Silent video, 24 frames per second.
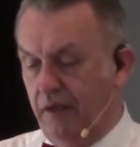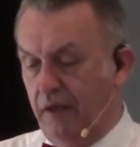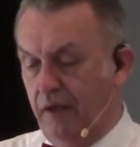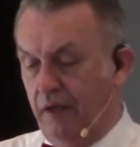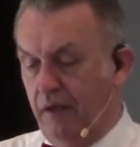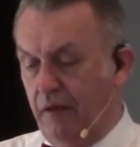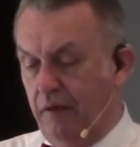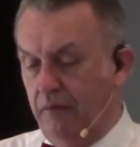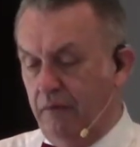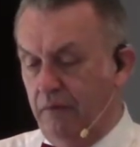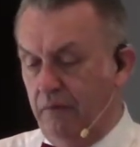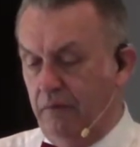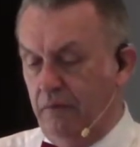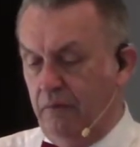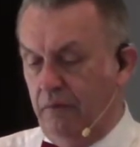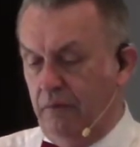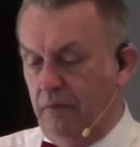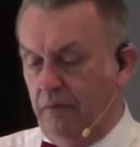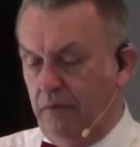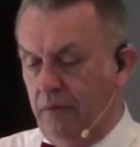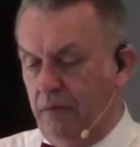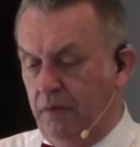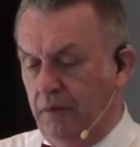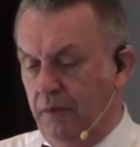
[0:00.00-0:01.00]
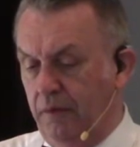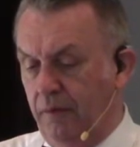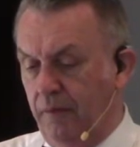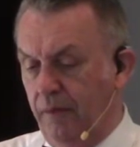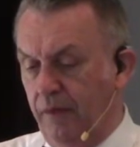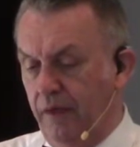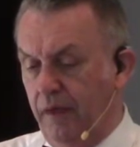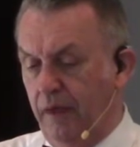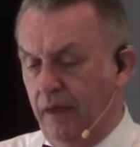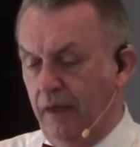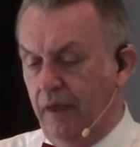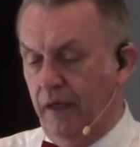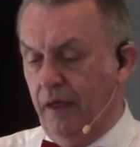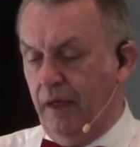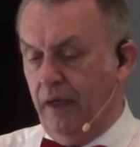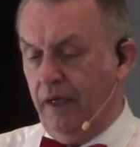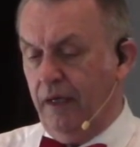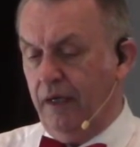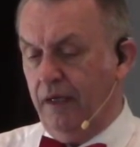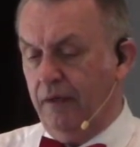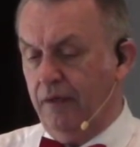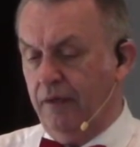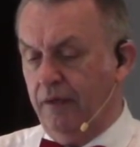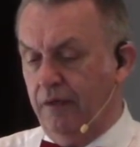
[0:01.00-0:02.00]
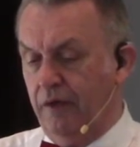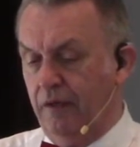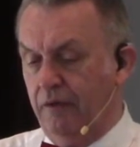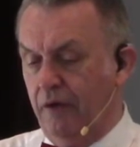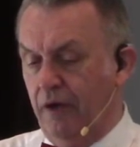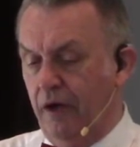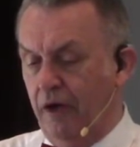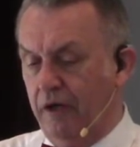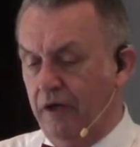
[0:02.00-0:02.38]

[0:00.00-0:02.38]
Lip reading: Now, there